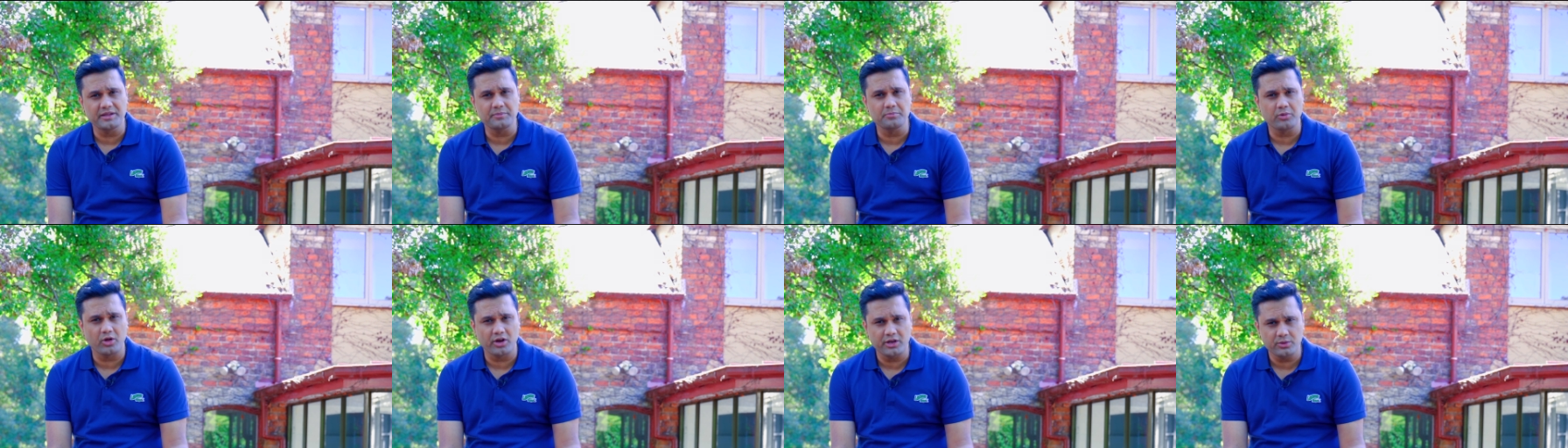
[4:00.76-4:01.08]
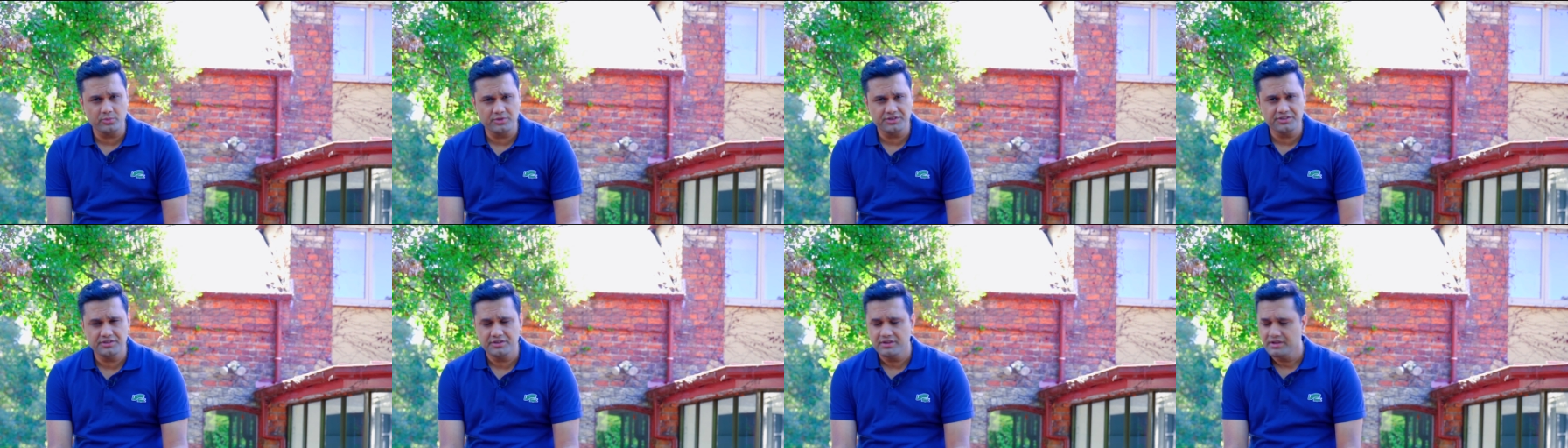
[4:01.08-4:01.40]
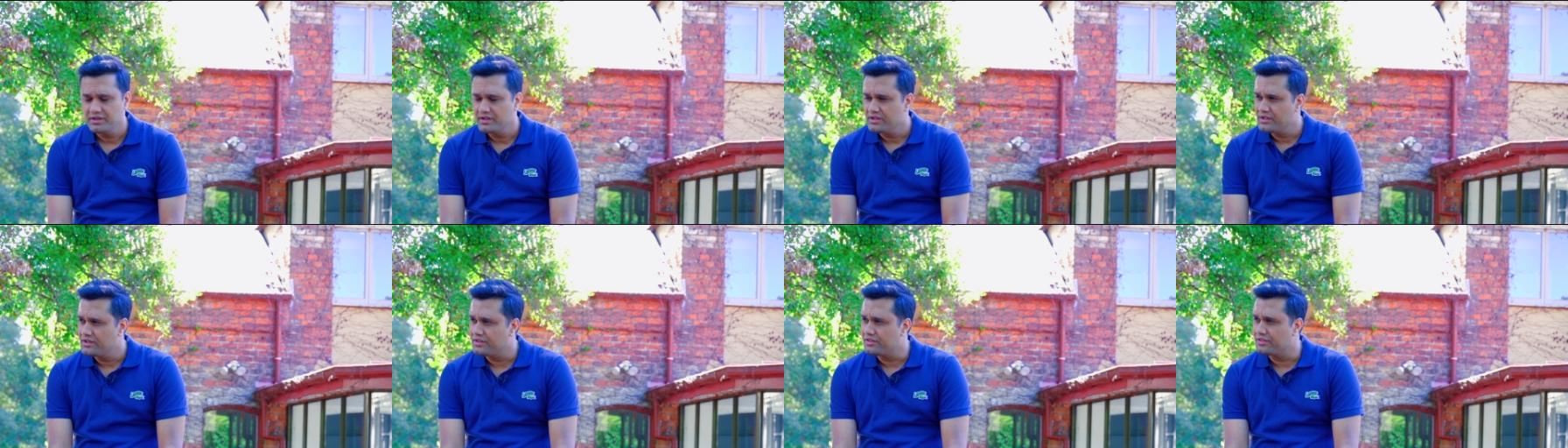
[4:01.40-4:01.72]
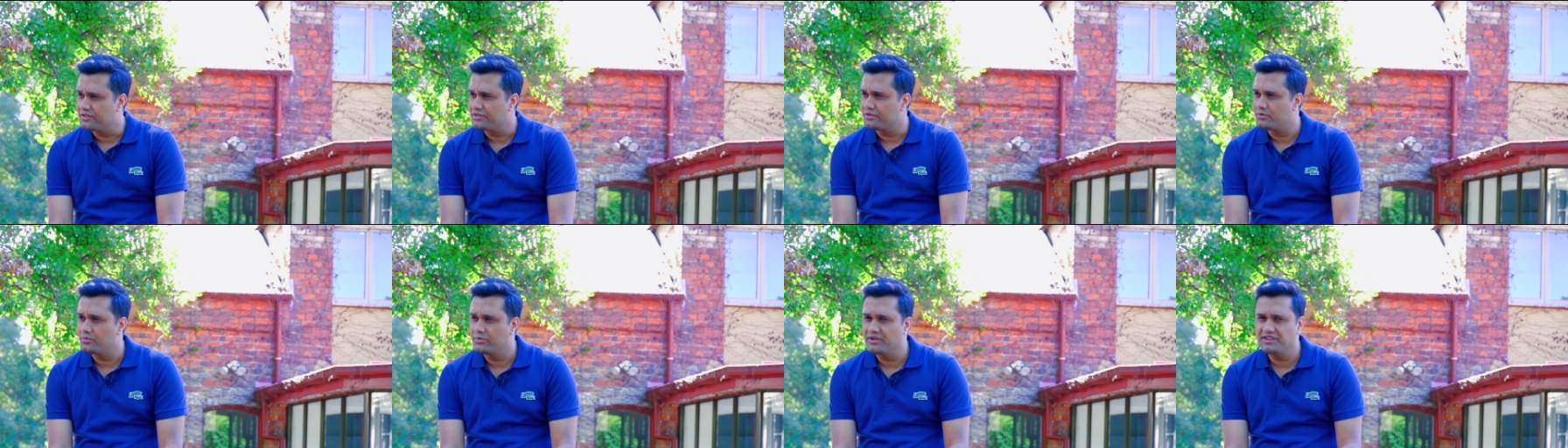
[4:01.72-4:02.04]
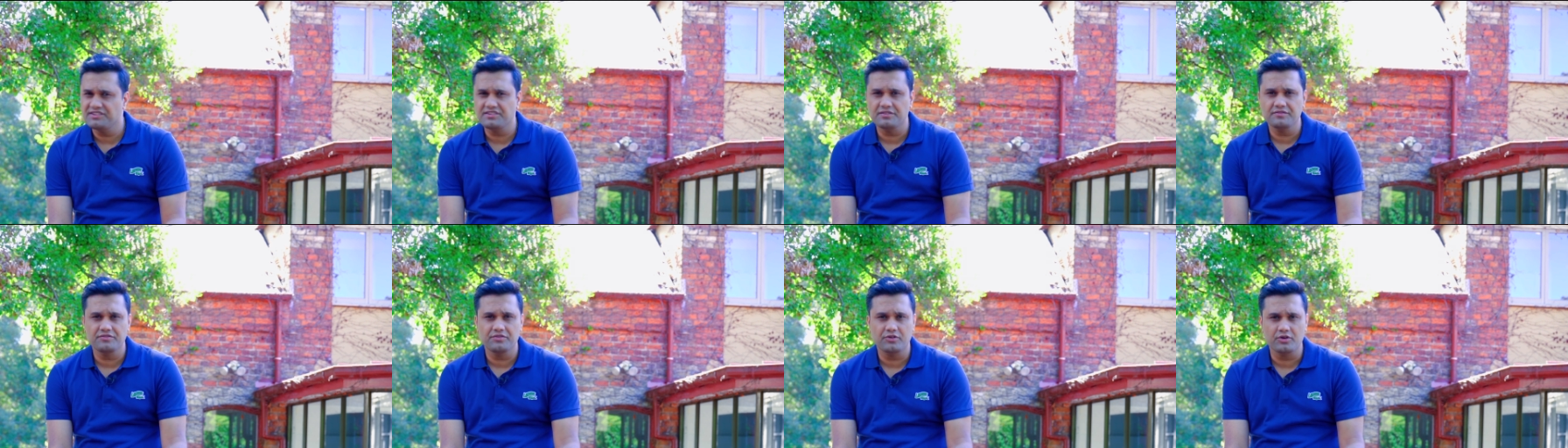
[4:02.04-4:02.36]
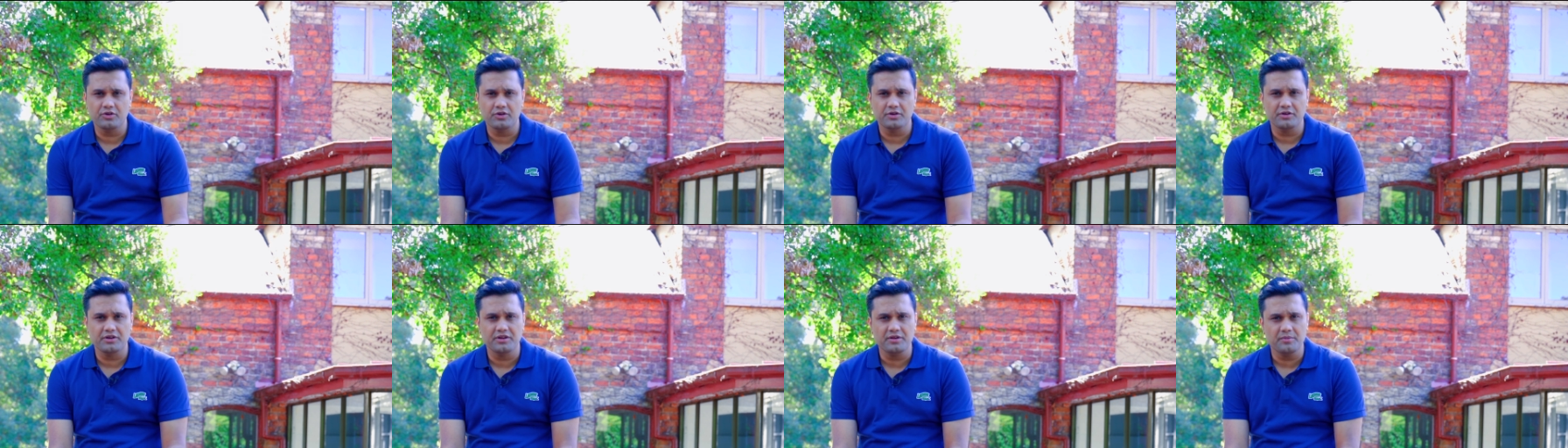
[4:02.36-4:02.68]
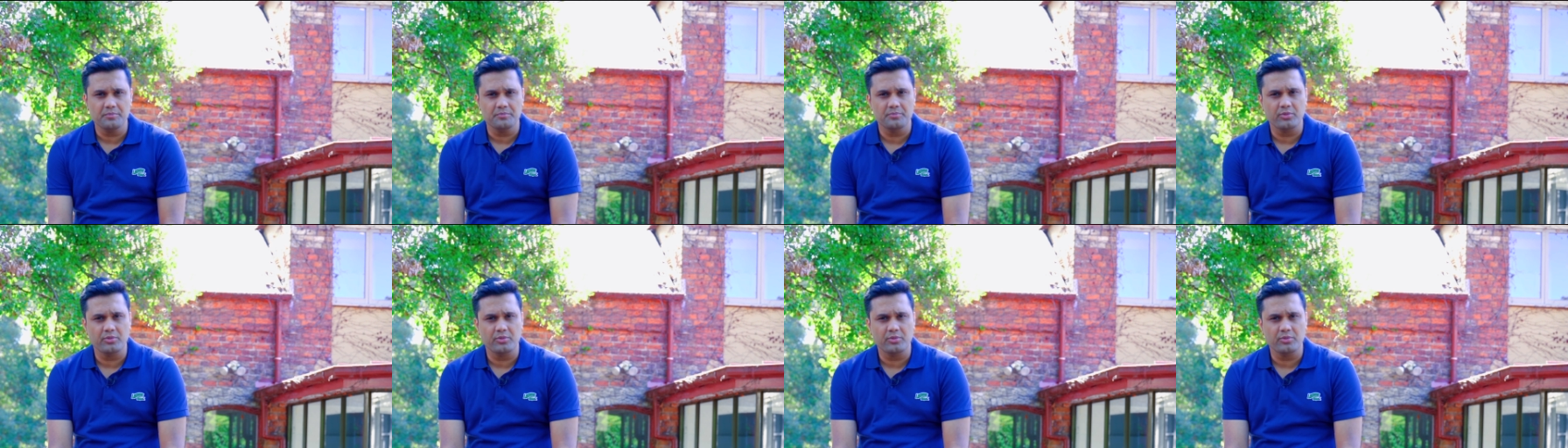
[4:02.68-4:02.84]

Bollywood. The reason for